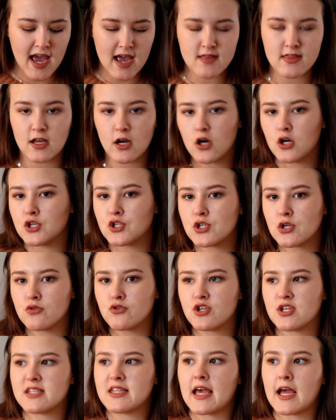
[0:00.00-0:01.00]
And then
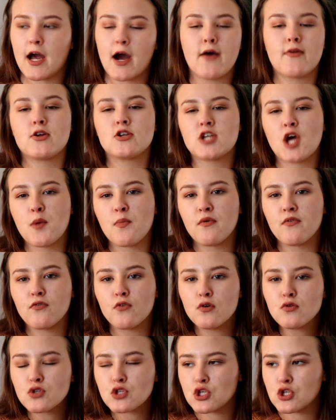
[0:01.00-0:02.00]
also just like other type of
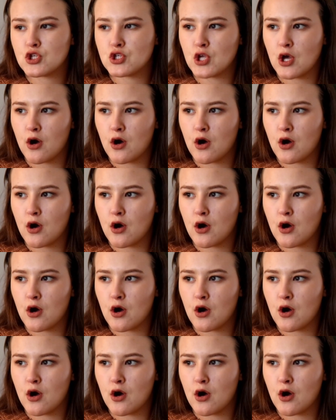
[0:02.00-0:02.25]
fruits.